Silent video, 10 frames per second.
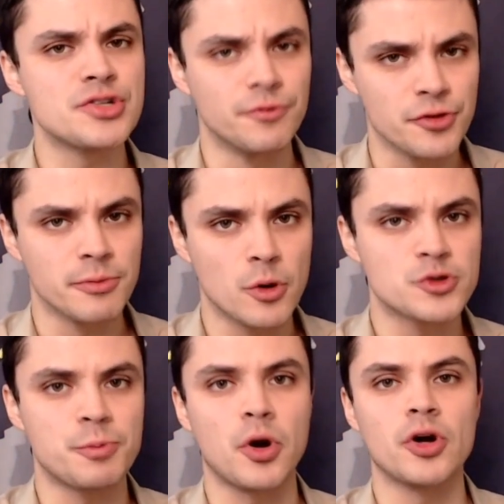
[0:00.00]
And for the
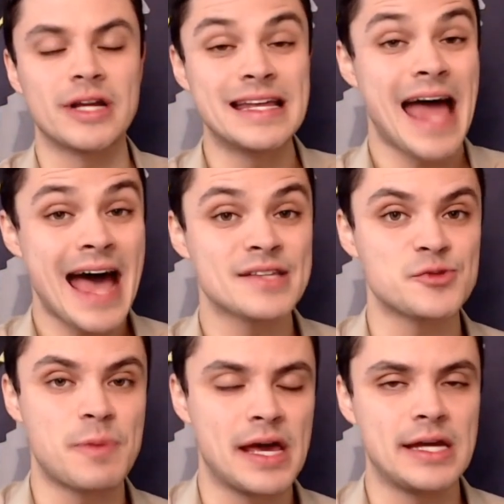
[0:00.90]
most part, it
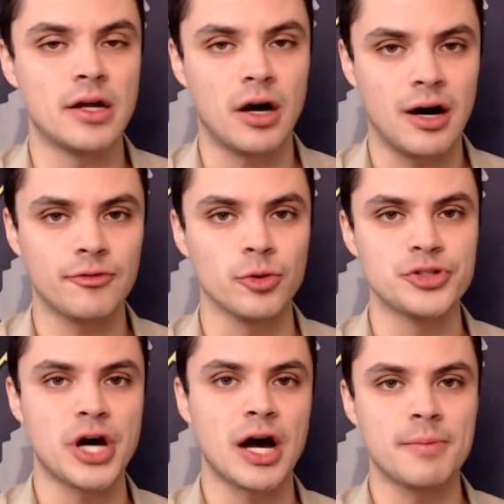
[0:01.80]
has paid off. We'll
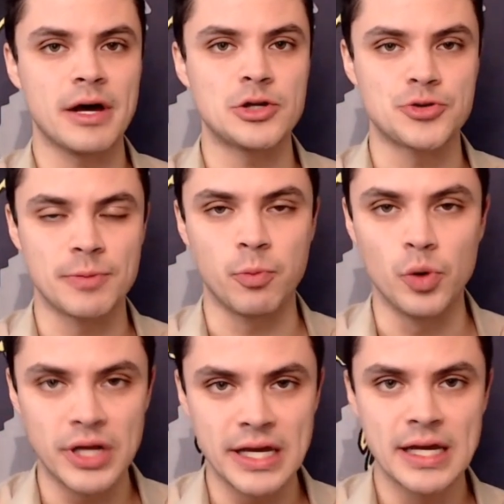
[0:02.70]
talk about Tripp
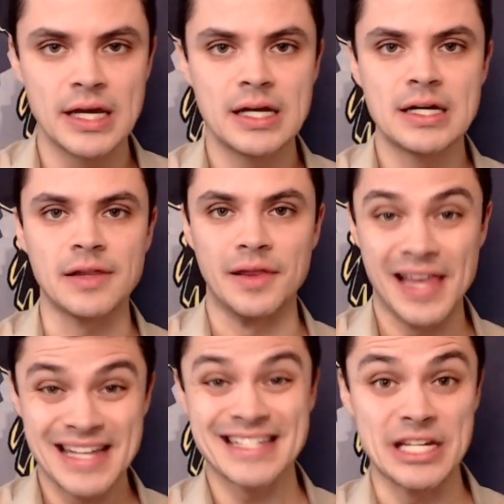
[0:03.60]
Woody, the
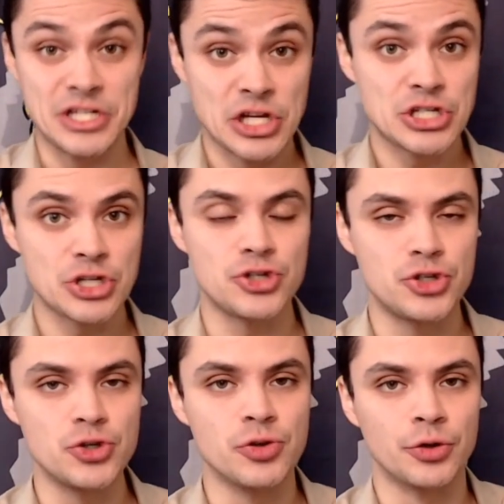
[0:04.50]
latest addition
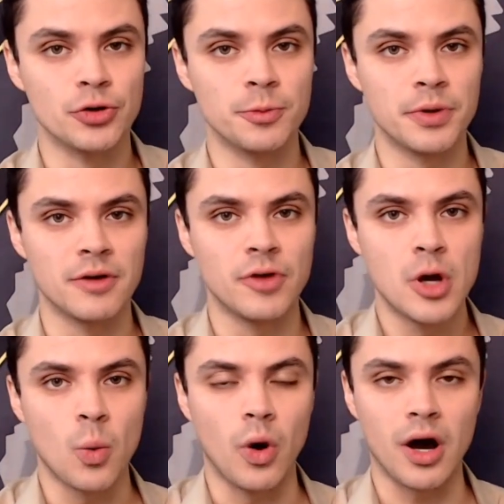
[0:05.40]
to the group of
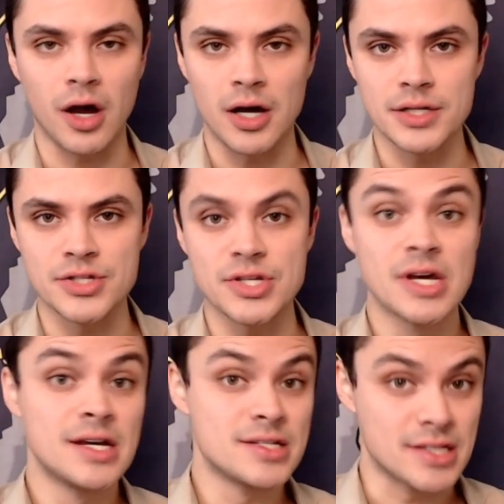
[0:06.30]
walk ons
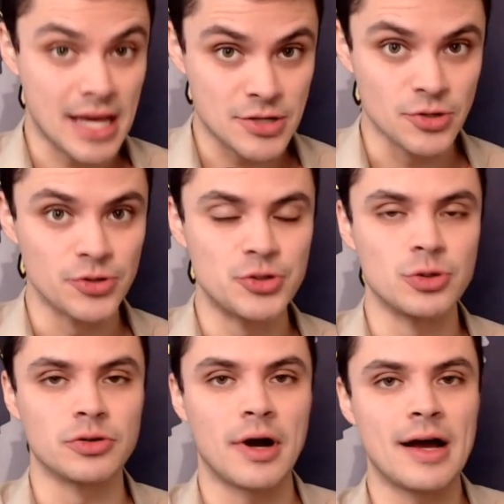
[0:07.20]
scheduled to
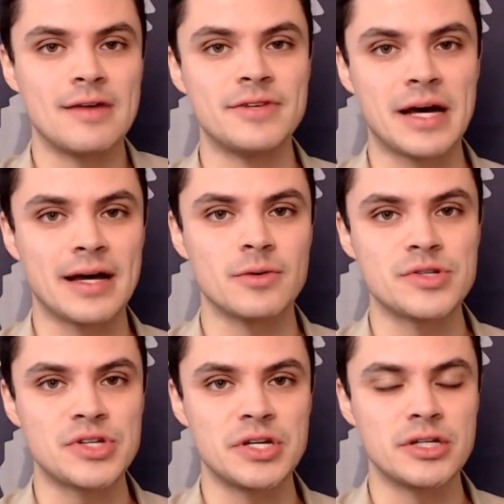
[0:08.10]
arrive in Iowa
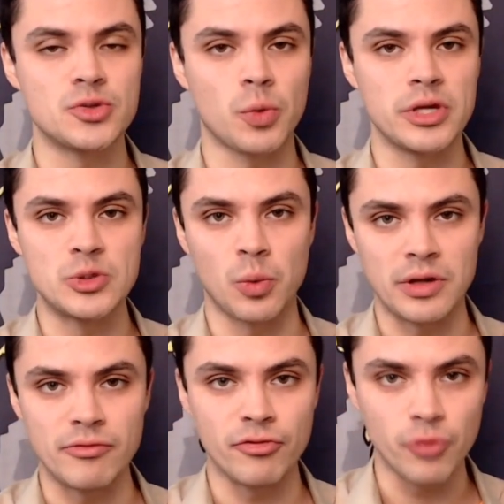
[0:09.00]
City in
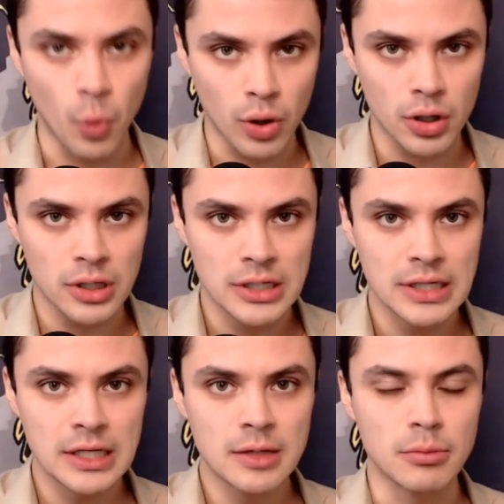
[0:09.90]
2024.
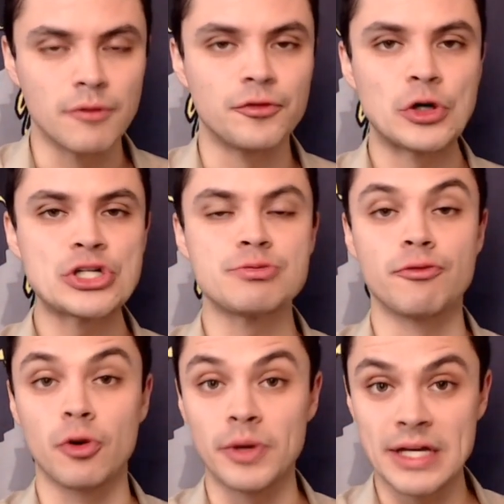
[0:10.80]
But first,
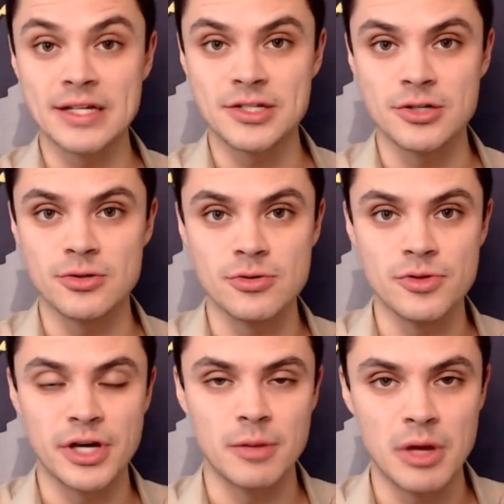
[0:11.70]
before we get to
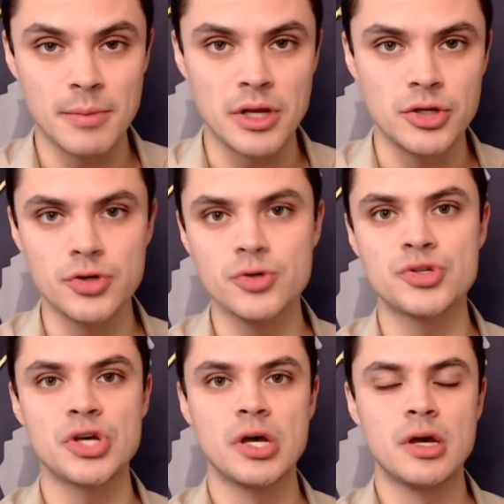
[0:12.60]
the commitment
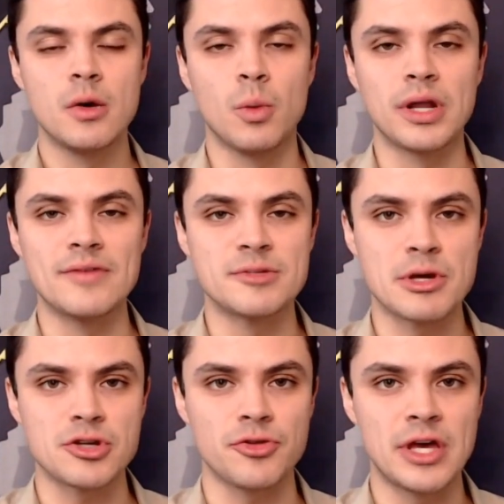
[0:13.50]
news, I want to give a
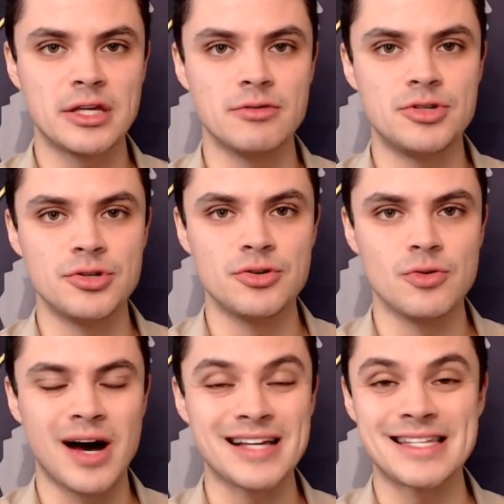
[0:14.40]
special thank you
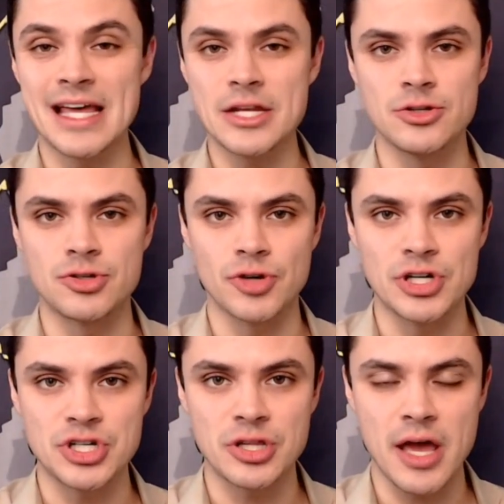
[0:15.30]
to Ascent Nutrition.